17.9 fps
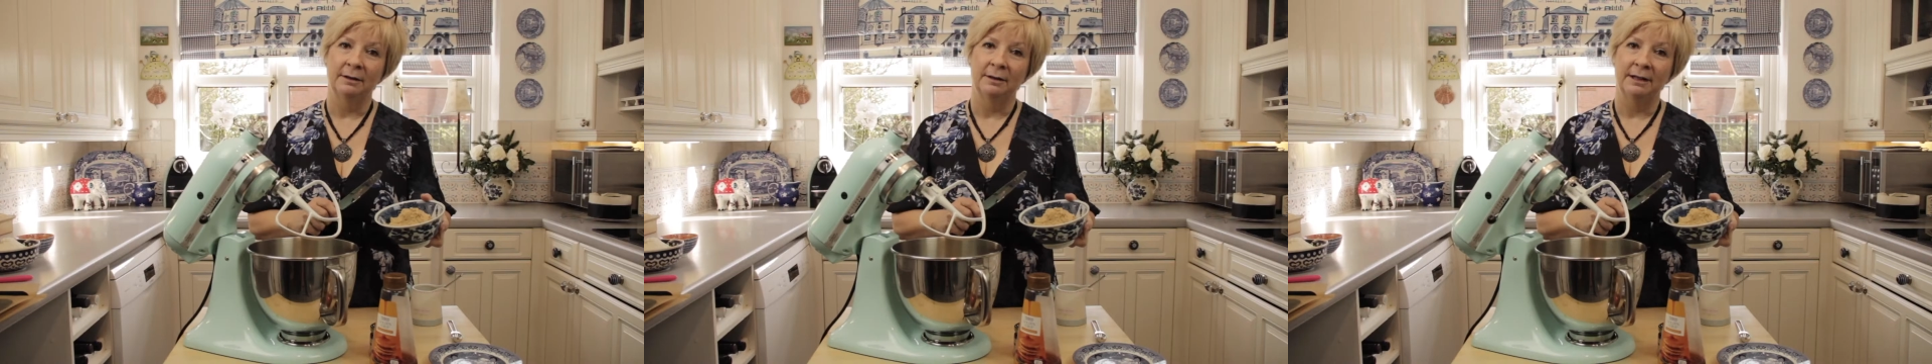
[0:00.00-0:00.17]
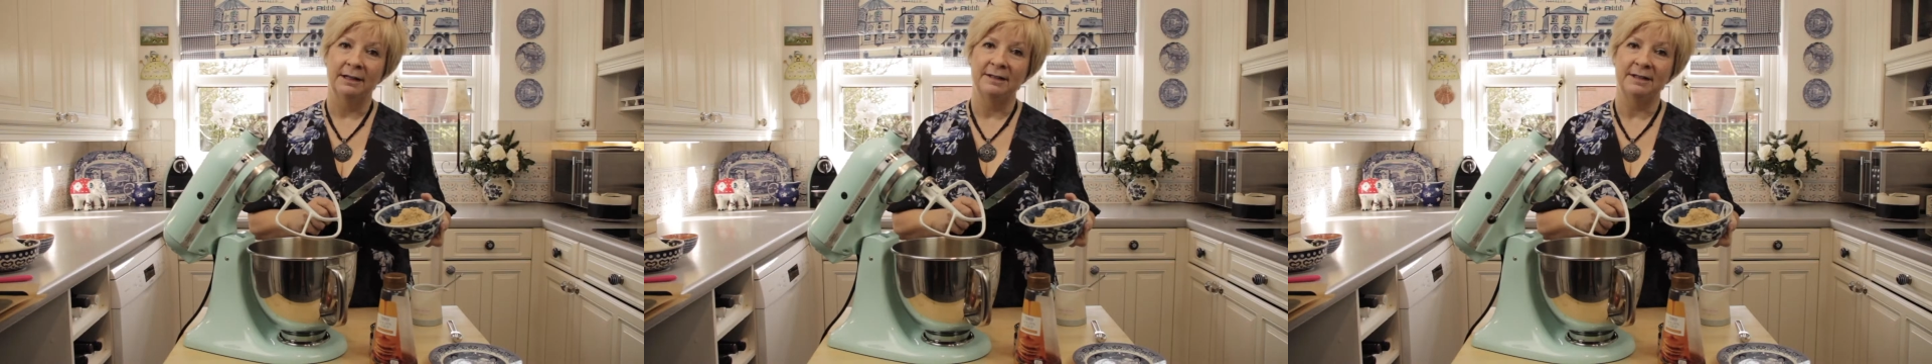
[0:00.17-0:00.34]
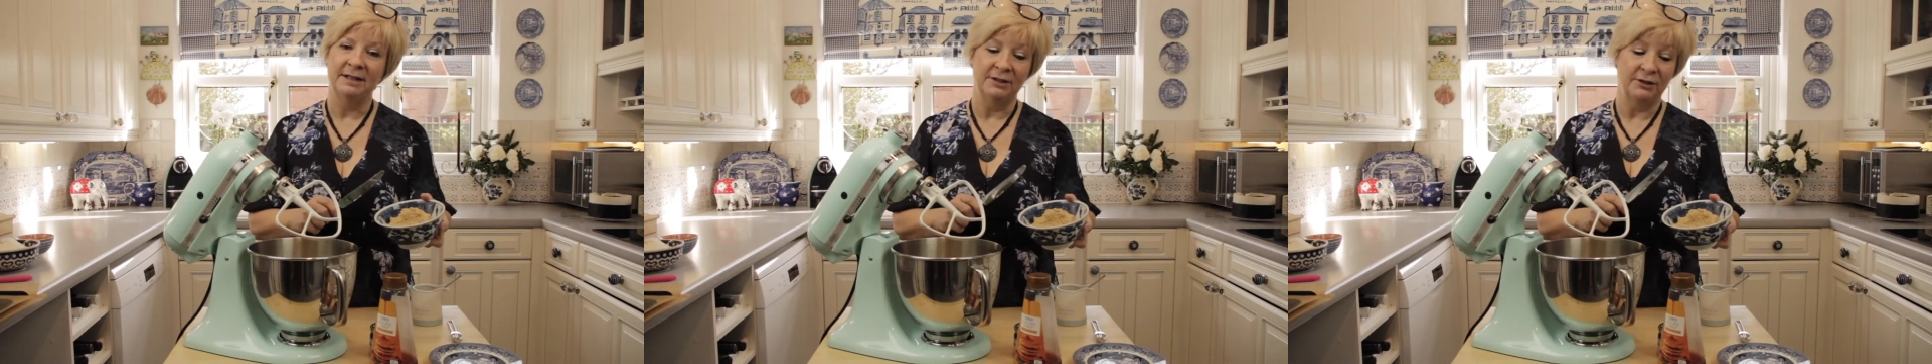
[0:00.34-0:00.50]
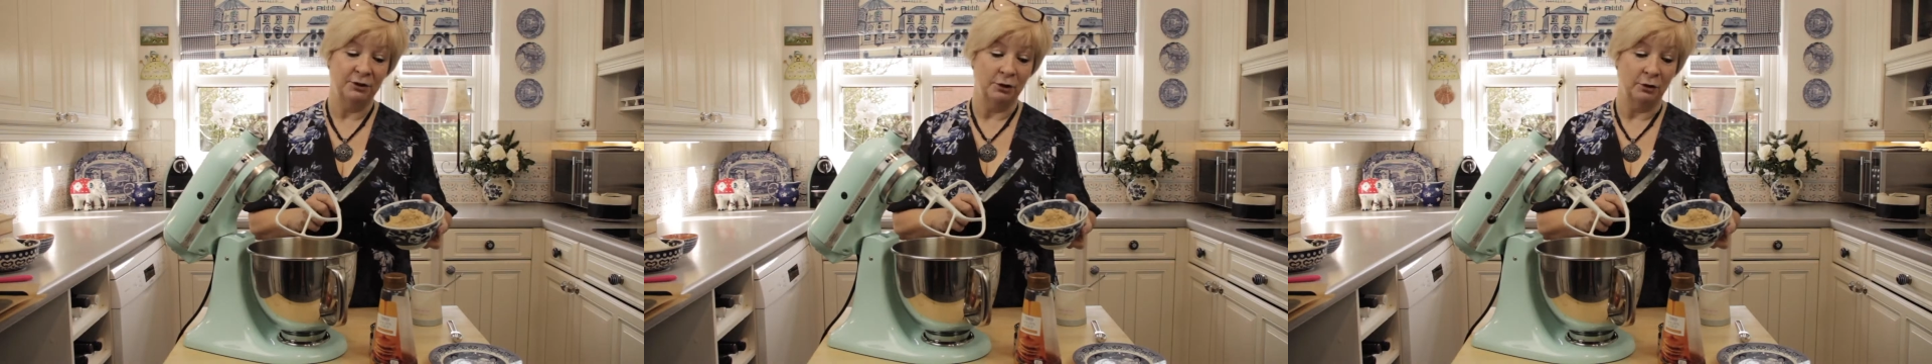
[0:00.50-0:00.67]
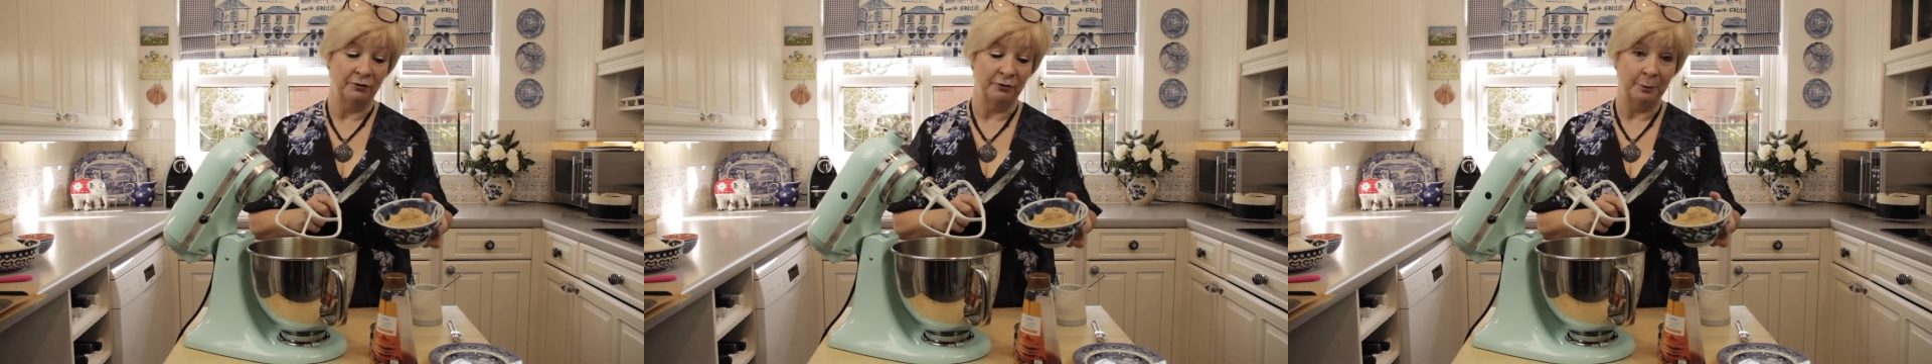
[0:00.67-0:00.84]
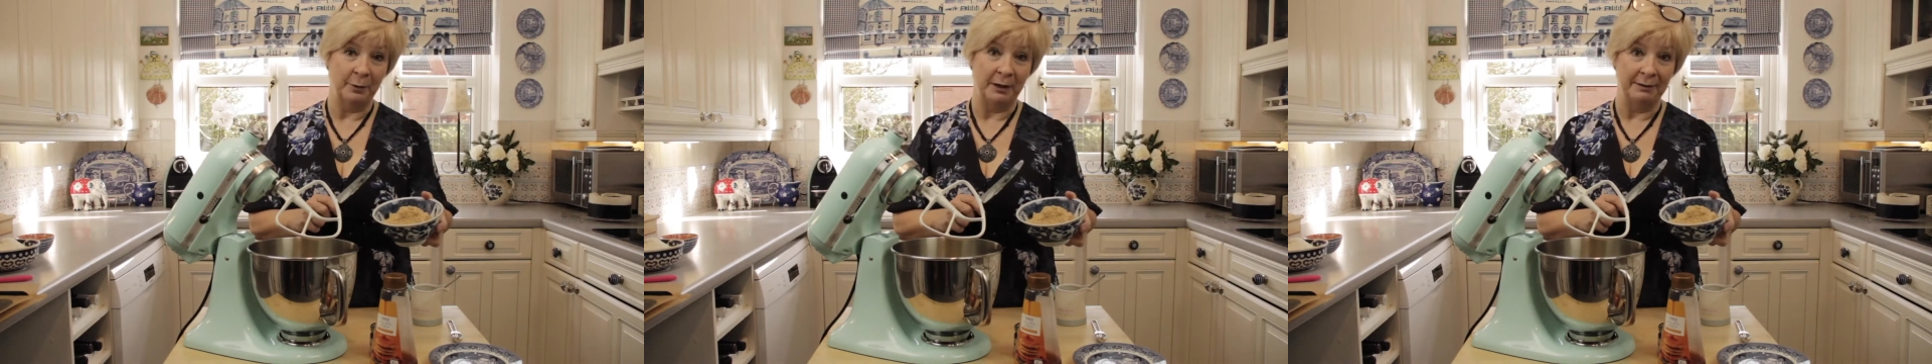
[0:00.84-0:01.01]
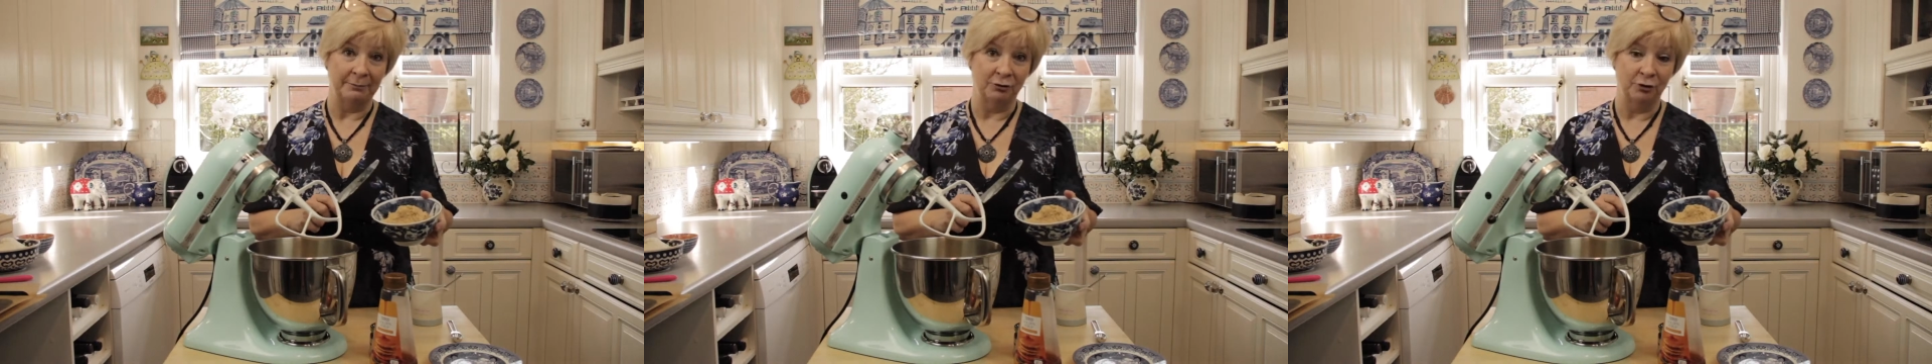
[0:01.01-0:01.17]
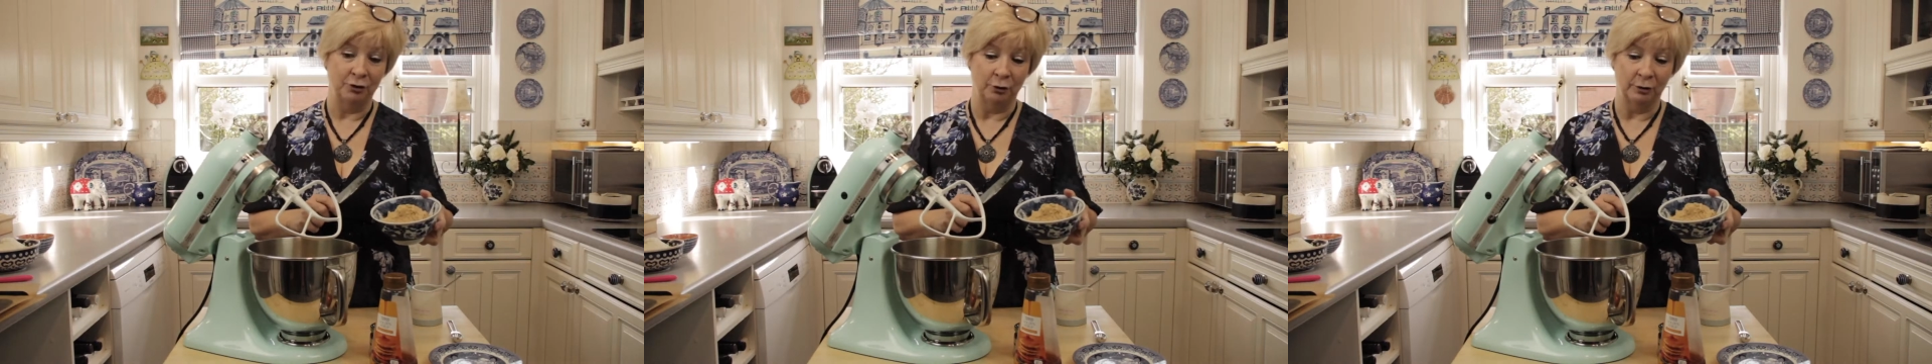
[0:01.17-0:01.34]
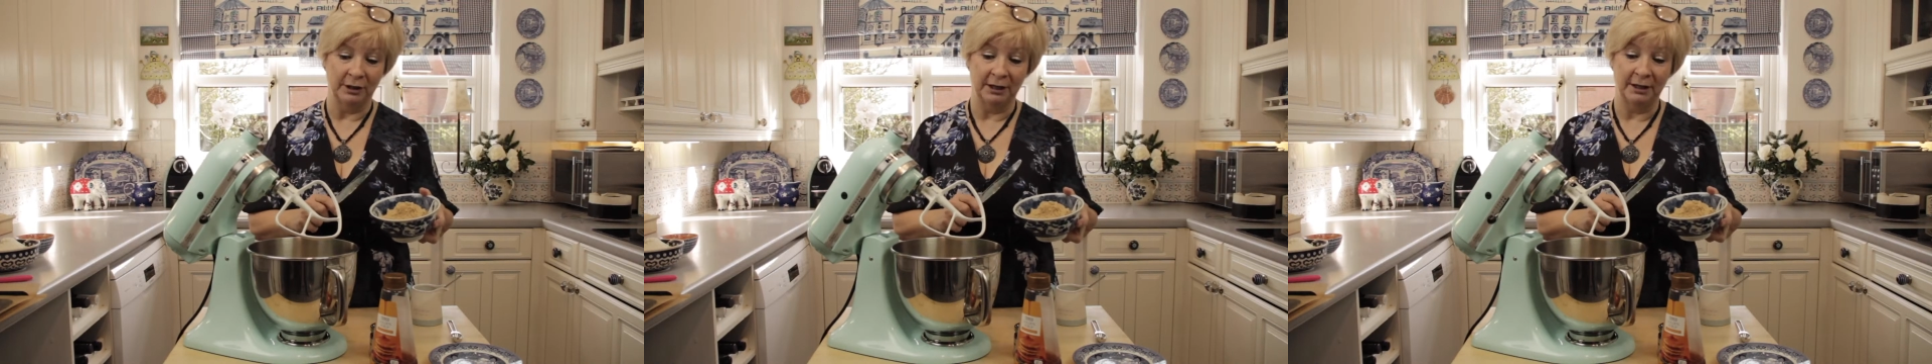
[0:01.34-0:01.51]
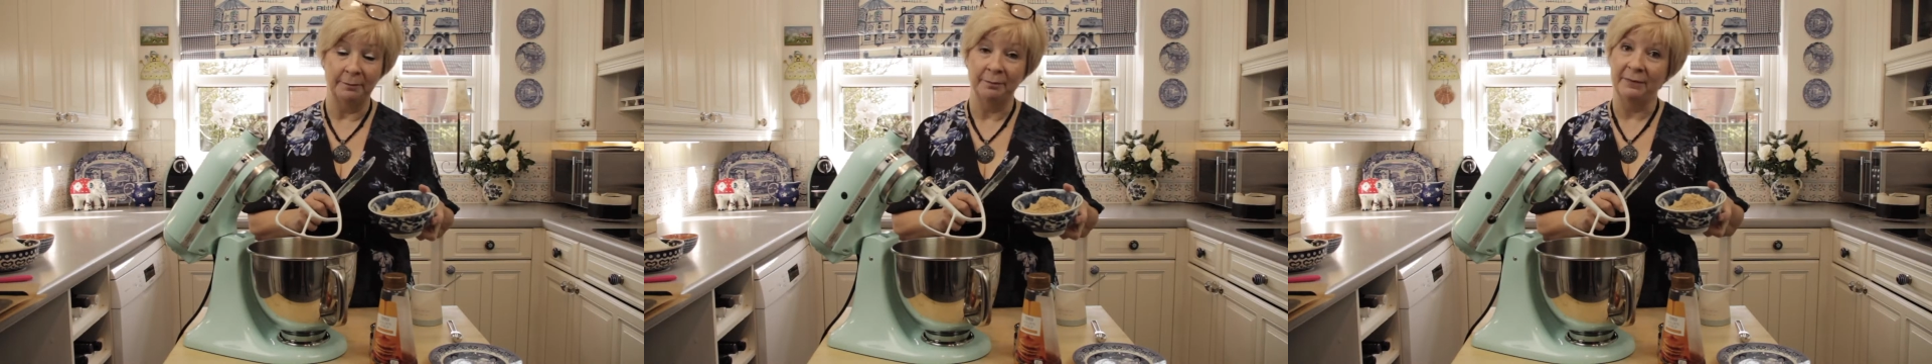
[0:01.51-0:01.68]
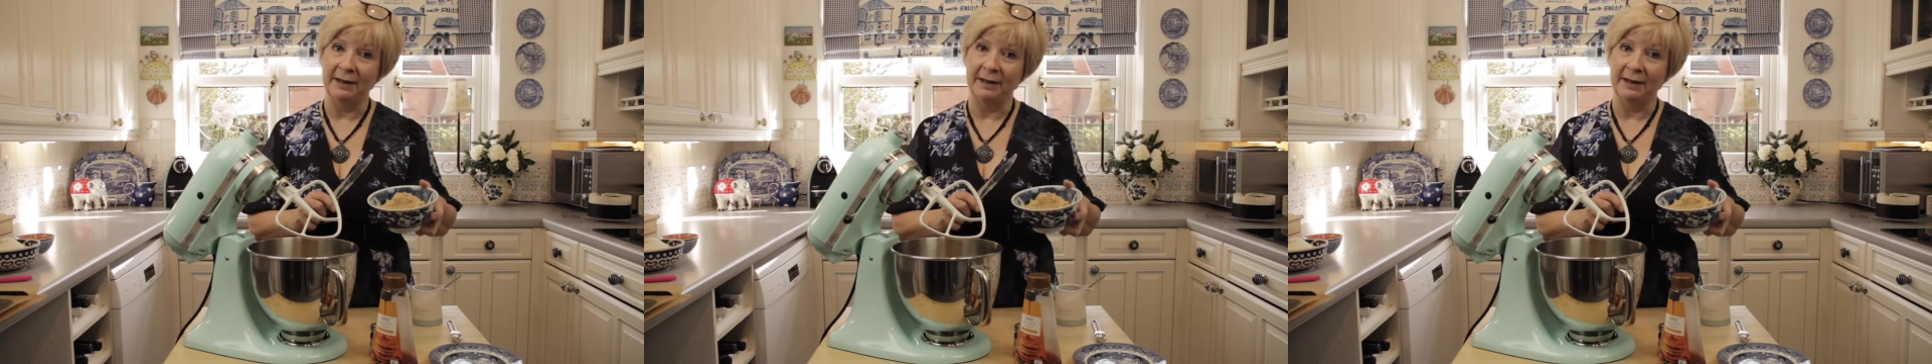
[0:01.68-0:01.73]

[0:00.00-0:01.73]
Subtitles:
This is soft brown sugar,